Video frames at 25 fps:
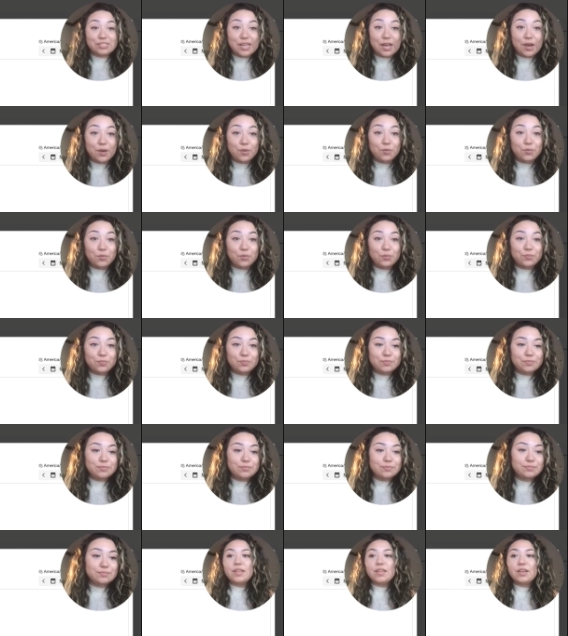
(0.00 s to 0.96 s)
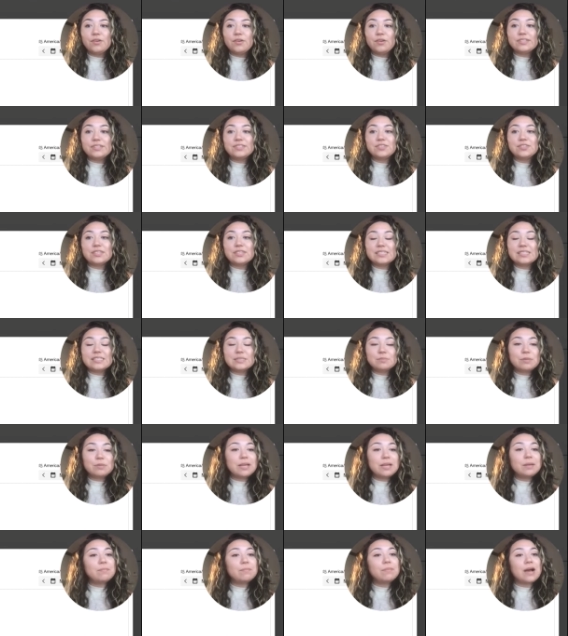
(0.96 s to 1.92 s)
this out. Okay, so this
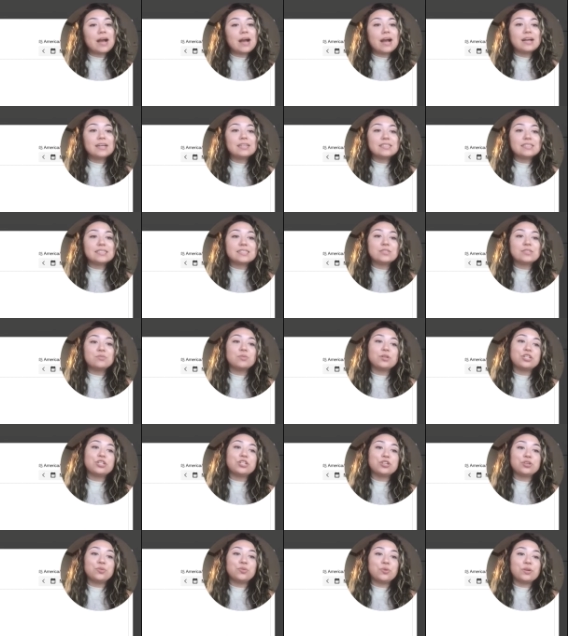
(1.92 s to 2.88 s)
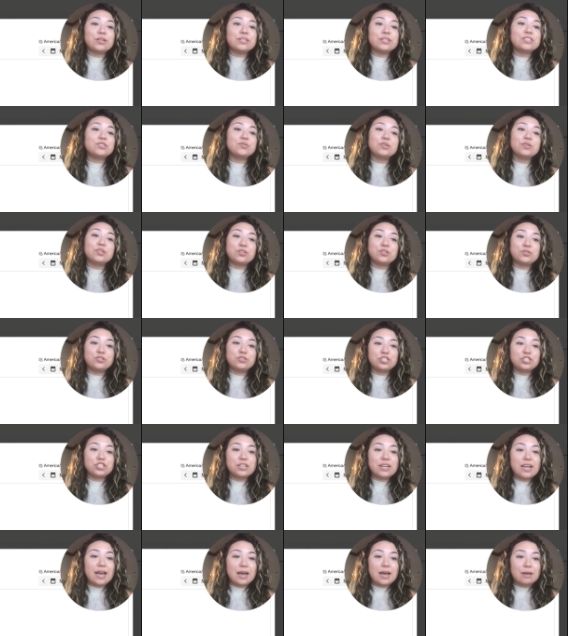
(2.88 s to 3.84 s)
blank box is where you're going to include
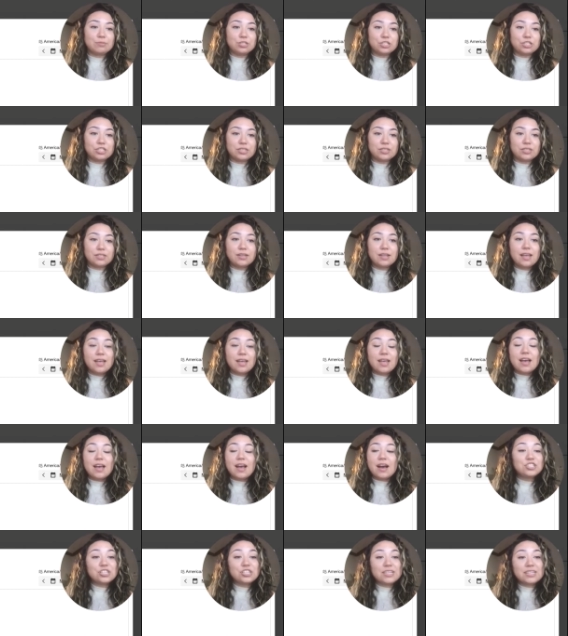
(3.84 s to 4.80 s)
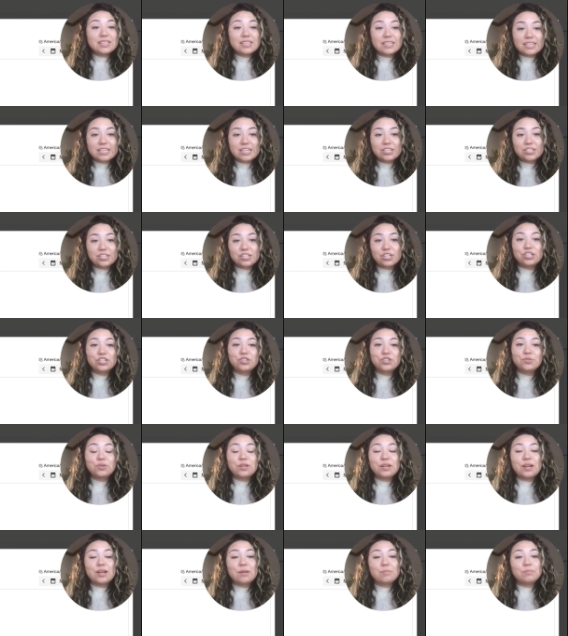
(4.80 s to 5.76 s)
your caption. Underneath here,
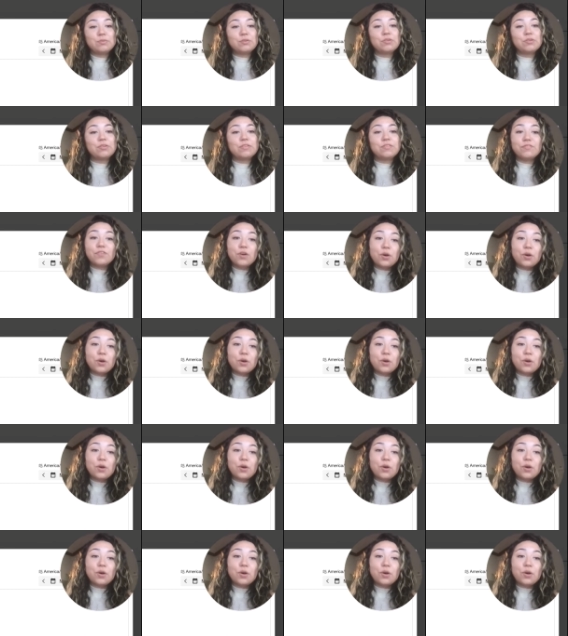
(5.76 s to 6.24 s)
you can upload a